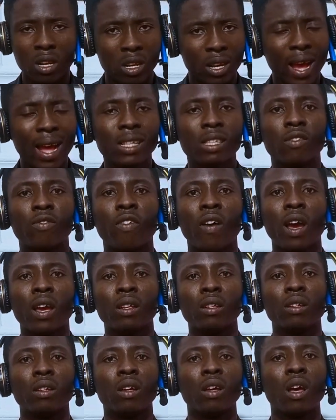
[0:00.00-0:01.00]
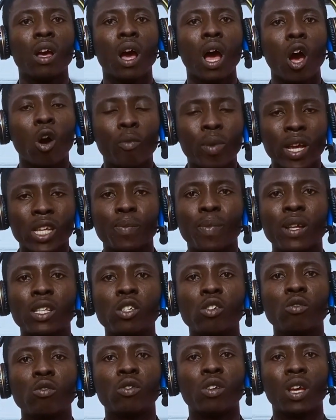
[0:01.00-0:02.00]
that's fine. I'll be
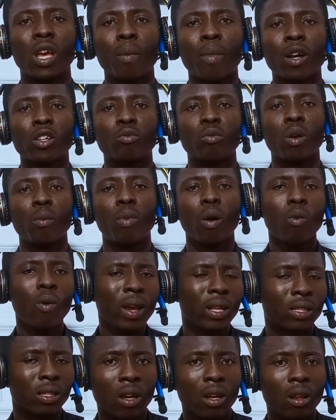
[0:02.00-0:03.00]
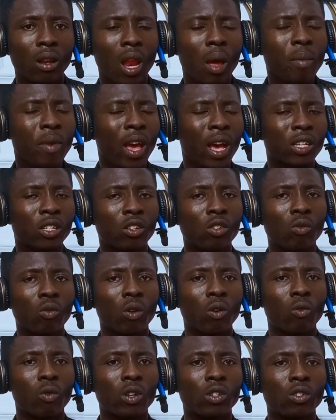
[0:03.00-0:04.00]
expecting you to get back to me. But wait, let me ask you
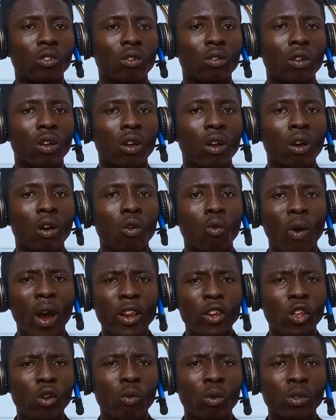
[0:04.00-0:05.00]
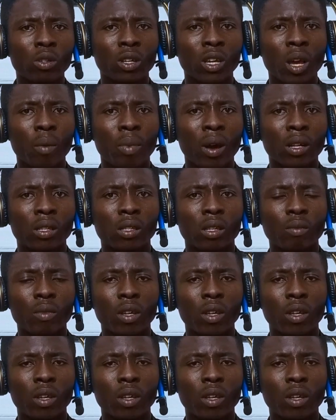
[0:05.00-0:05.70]
one question. Why do you want to get back to